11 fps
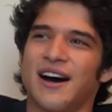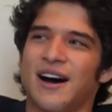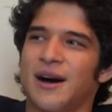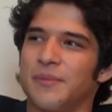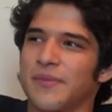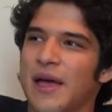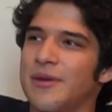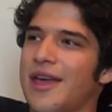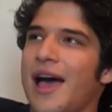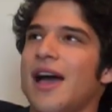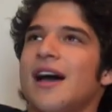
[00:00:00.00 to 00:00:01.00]
Yeah, I
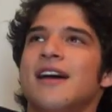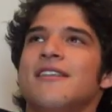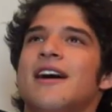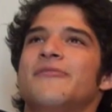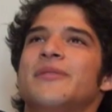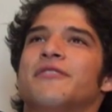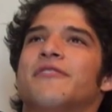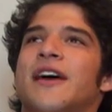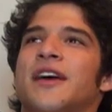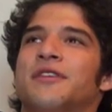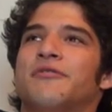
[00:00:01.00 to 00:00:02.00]
mean, I've been a
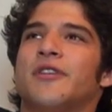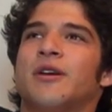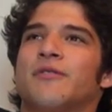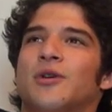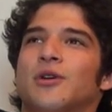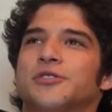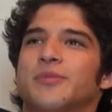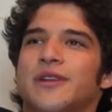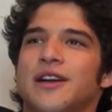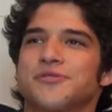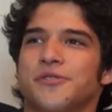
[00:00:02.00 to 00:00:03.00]
fan of the whole
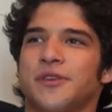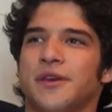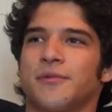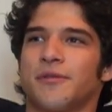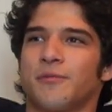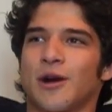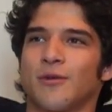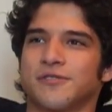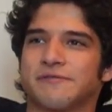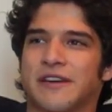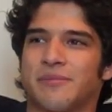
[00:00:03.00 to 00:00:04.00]
supernatural thing with
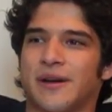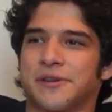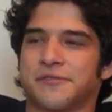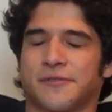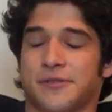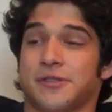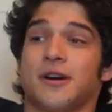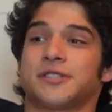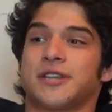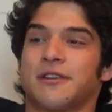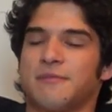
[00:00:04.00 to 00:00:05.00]
werewolves and vampires for as
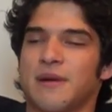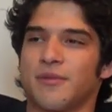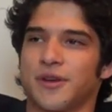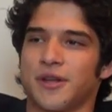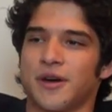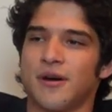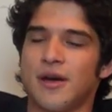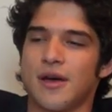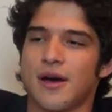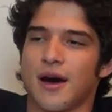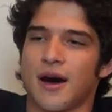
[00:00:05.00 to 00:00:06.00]
long as I can remember, you
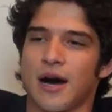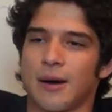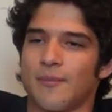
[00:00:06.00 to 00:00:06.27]
know.